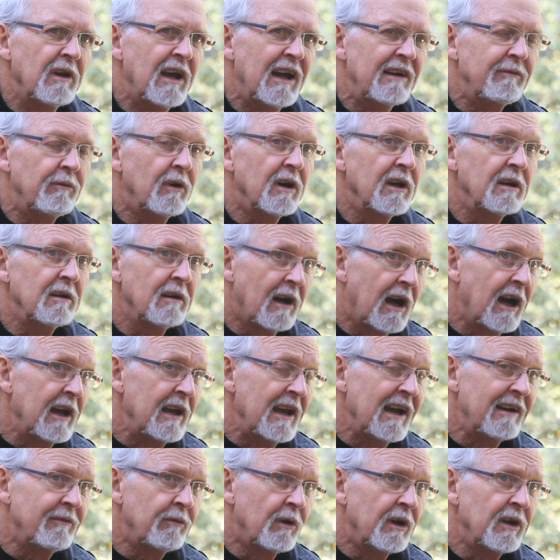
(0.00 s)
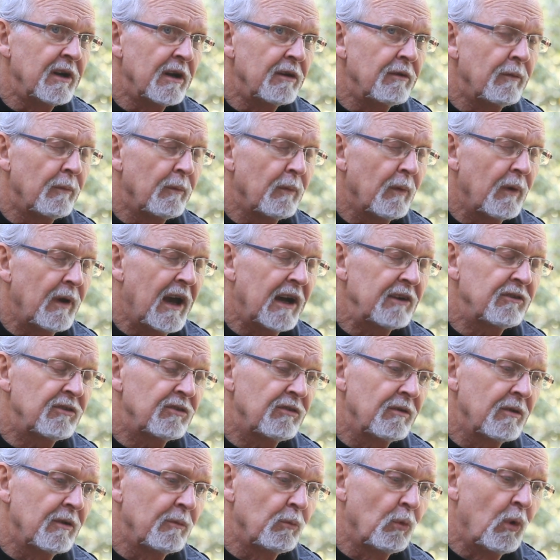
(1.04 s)
have one. I have one,
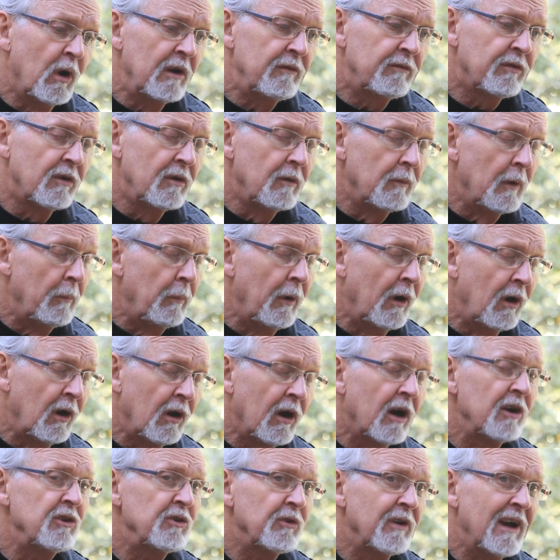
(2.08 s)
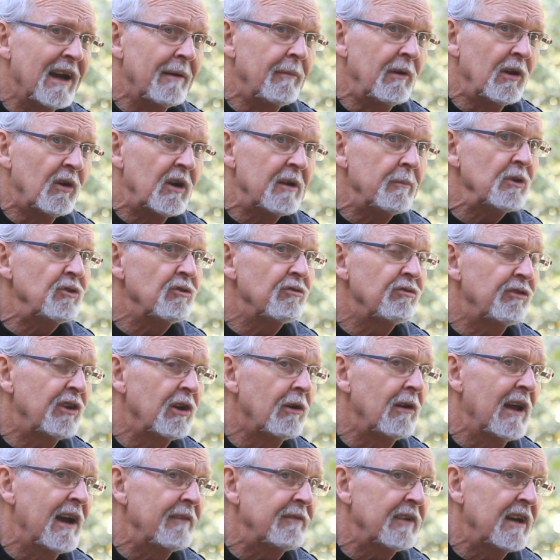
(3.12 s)
one for larger abalone, but you
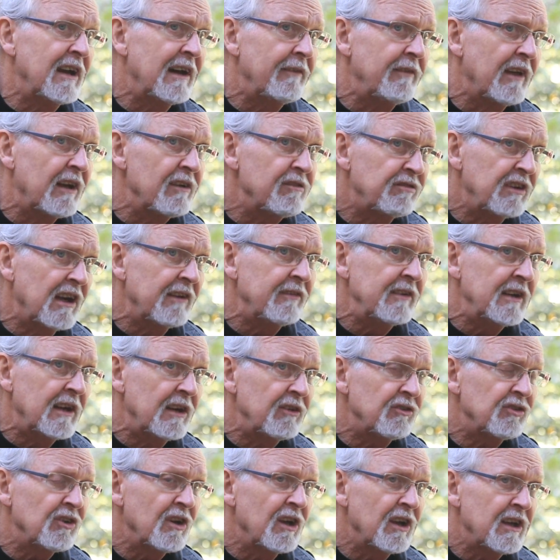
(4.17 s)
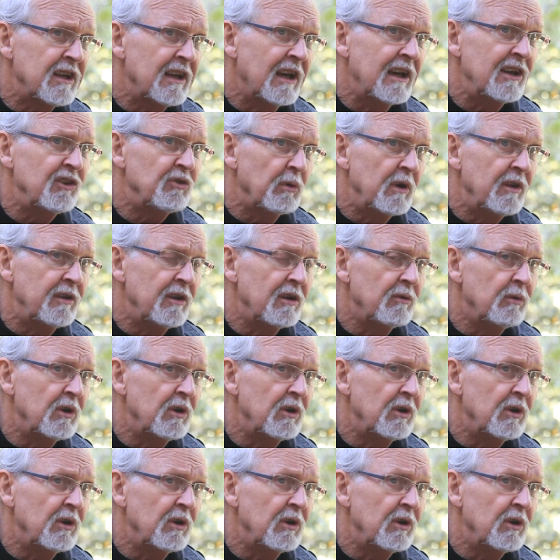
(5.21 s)
still have to have that 7-inch gauge with